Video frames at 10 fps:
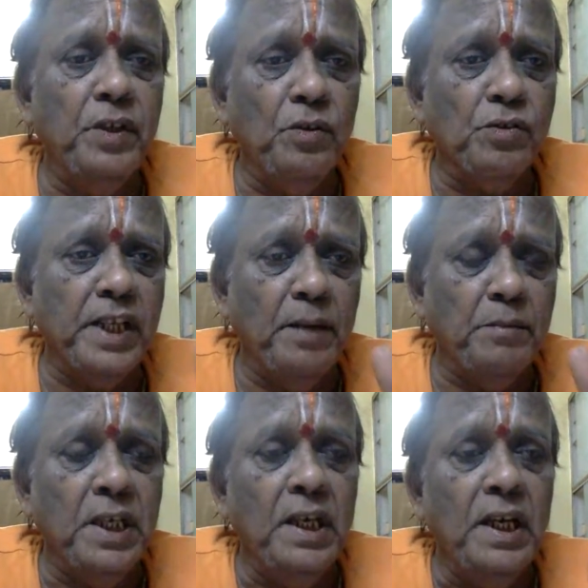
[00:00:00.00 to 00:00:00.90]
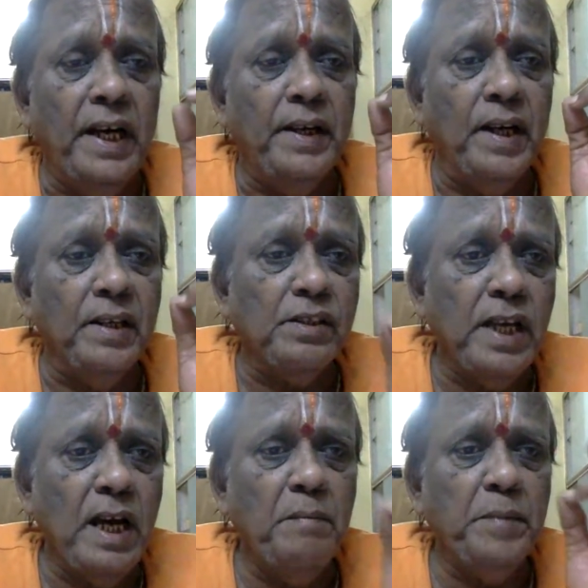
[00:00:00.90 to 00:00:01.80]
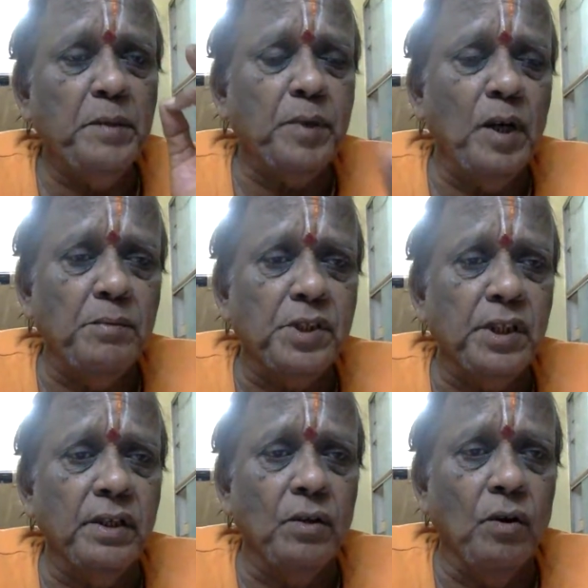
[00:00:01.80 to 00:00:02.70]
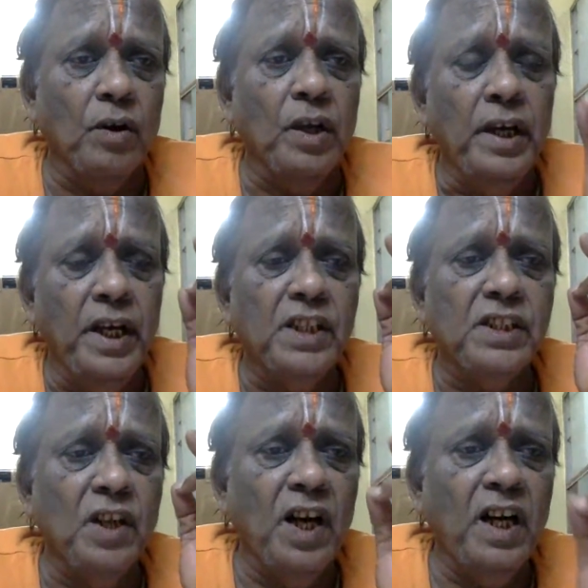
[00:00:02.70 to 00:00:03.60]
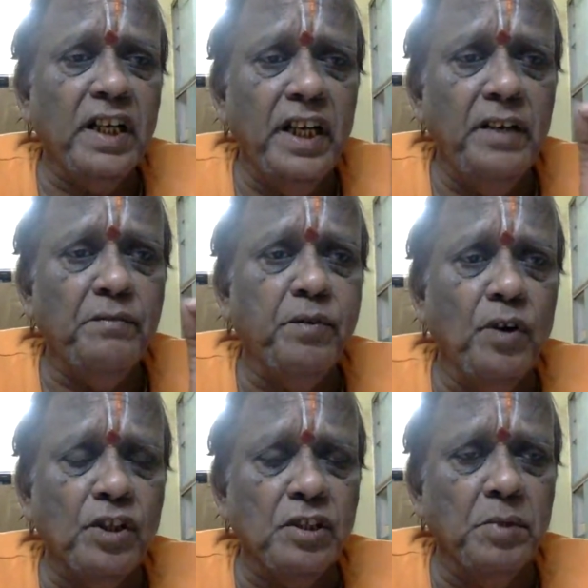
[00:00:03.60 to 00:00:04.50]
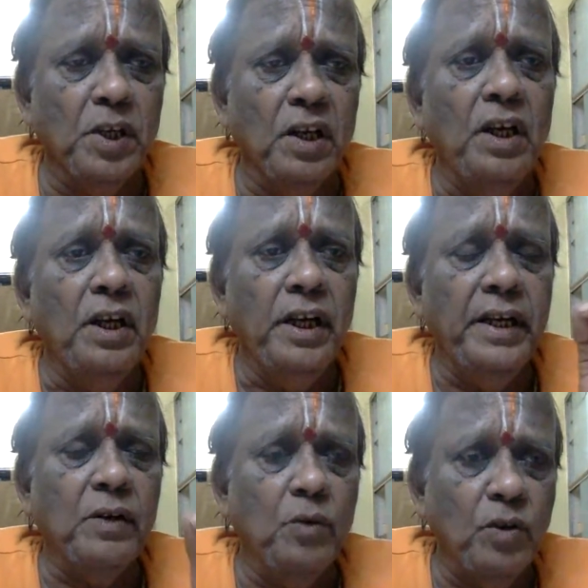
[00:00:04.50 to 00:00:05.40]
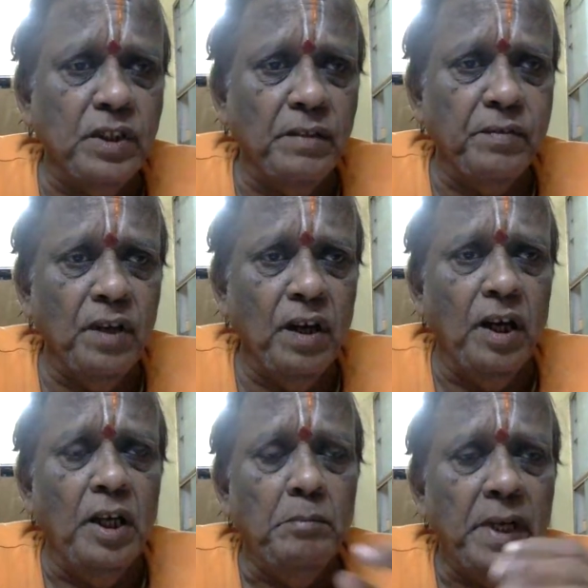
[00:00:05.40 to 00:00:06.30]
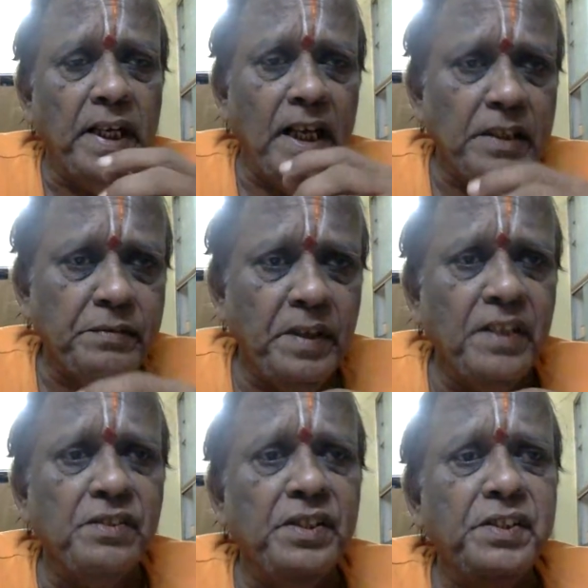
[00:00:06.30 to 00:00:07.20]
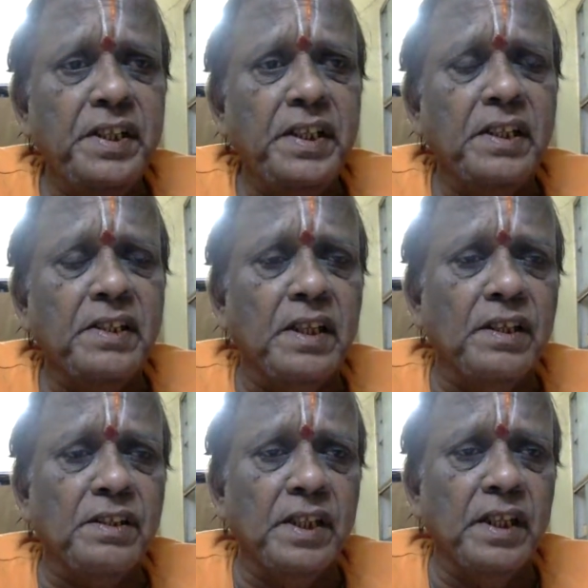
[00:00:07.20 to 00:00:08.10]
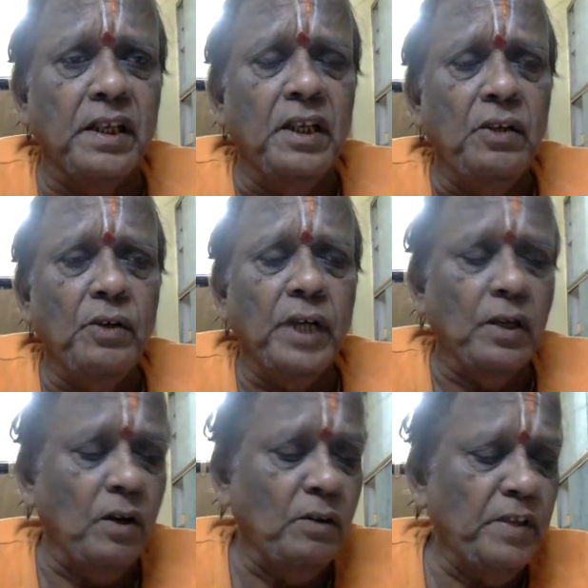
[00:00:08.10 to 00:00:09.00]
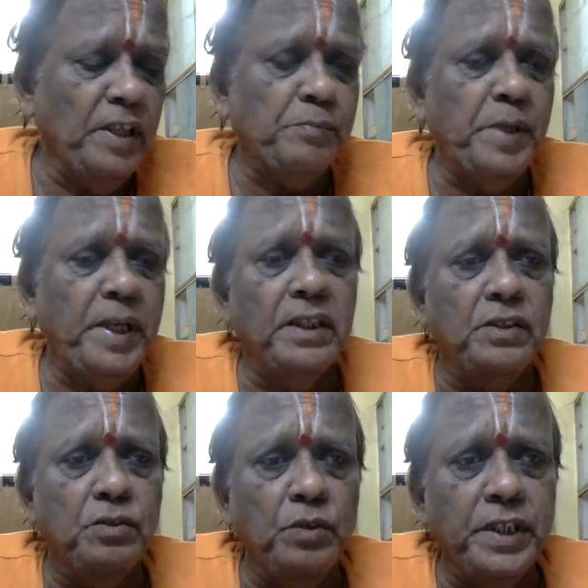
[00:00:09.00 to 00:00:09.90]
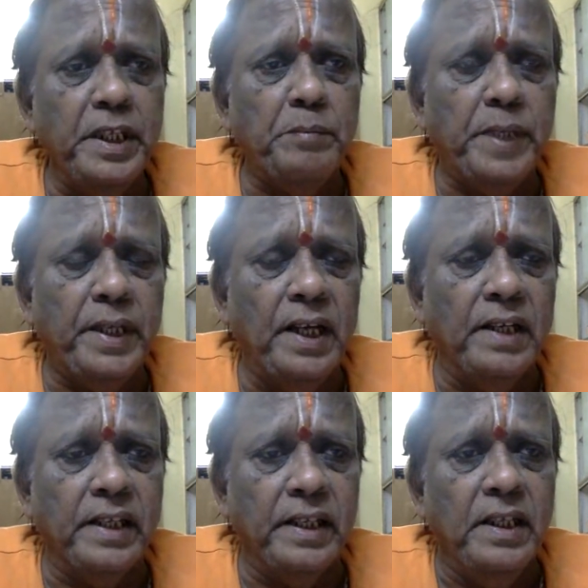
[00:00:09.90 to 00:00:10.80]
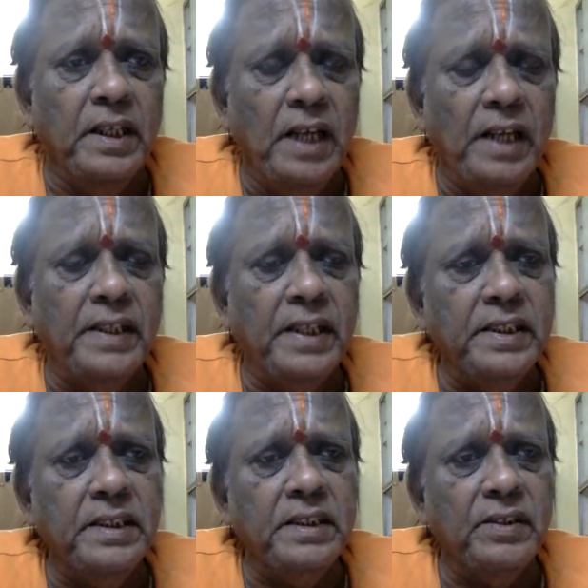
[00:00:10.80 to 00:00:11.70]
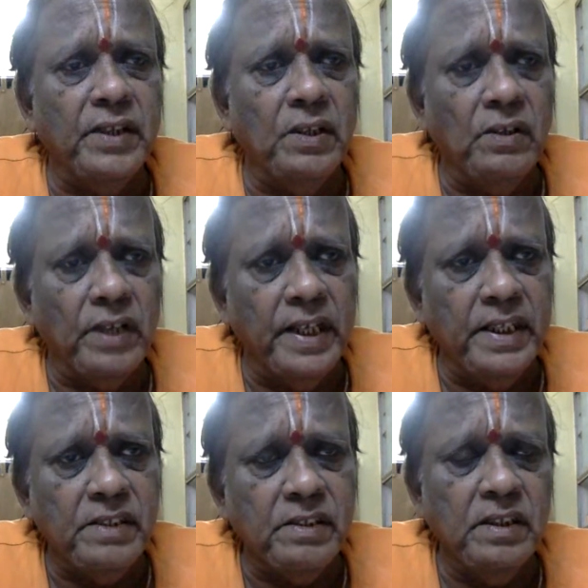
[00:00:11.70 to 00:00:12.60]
stamps. An unstamped promissory note is not enforceable in a court of law. But as far as receipt is concerned, you can always pay the duty and penalty and get it regularized.